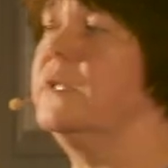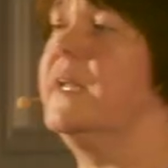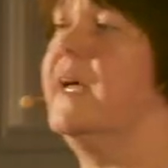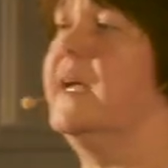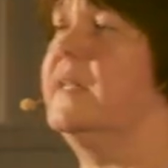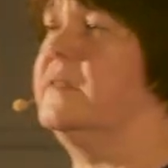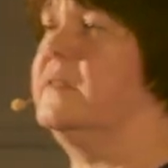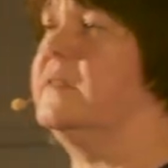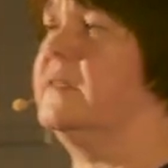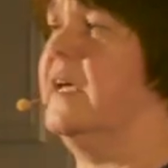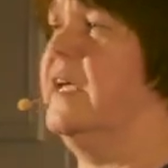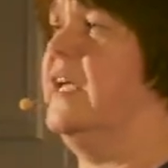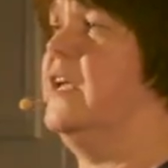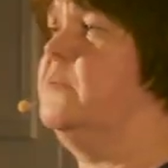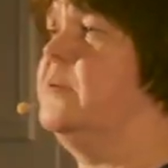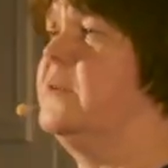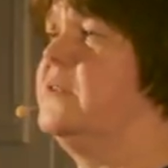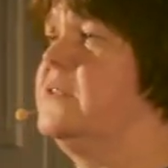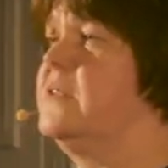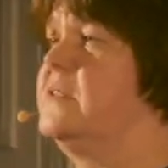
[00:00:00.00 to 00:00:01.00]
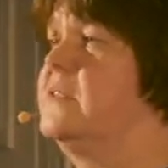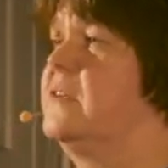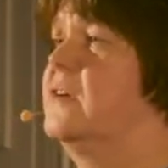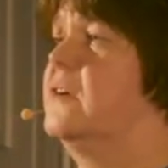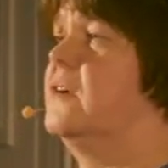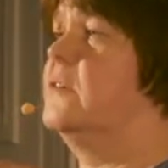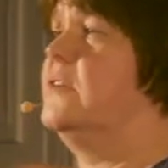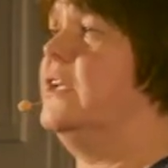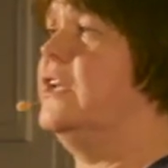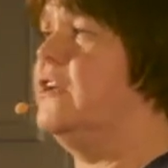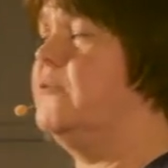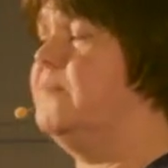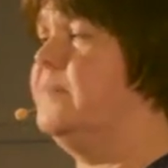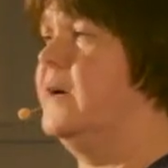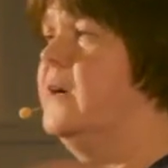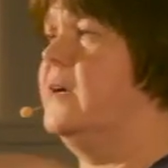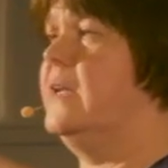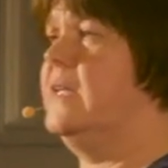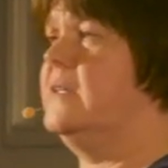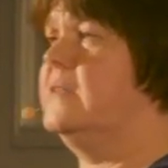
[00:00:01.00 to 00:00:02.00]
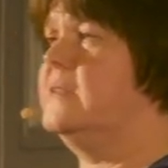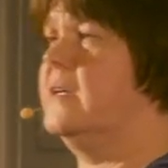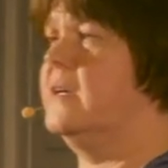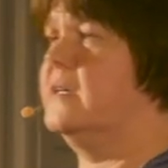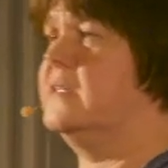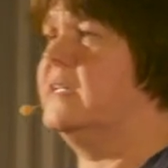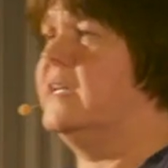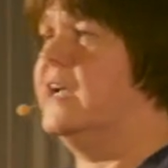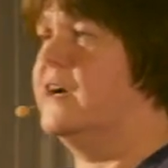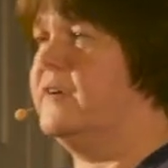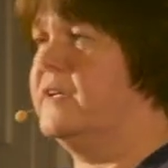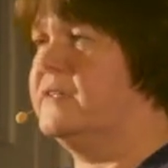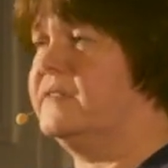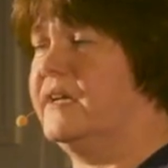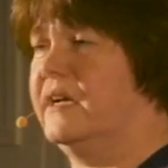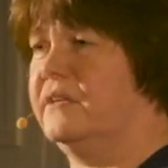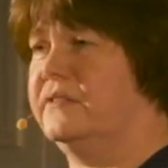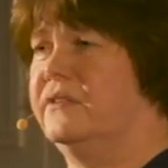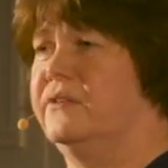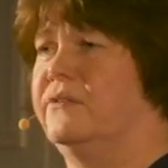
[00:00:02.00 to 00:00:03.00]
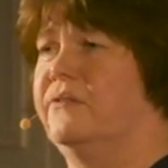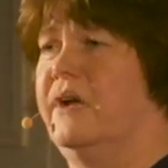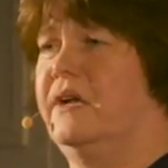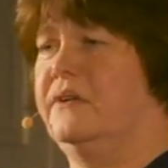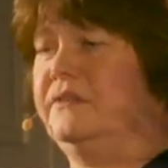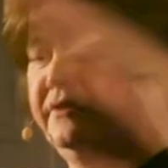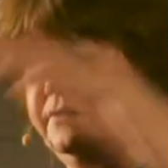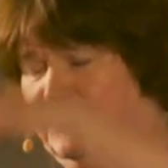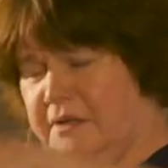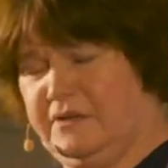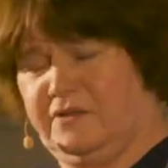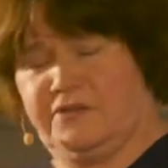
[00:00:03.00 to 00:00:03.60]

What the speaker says: the landscape and to start, you know, burning certain areas down to the ground to